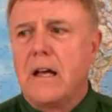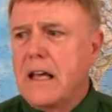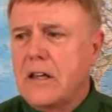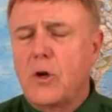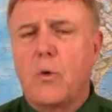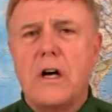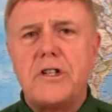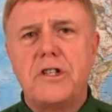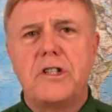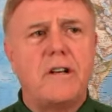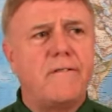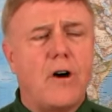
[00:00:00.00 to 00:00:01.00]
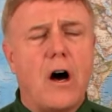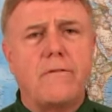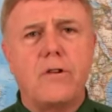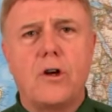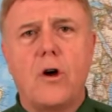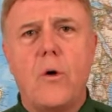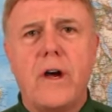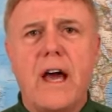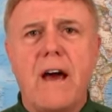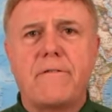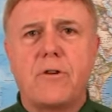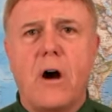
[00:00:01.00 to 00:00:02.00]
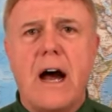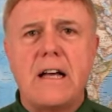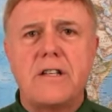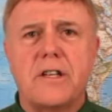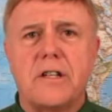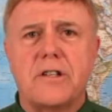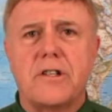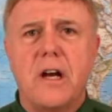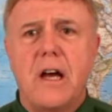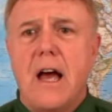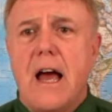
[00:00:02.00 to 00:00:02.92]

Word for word: Get the Russians involved in going after ISIS.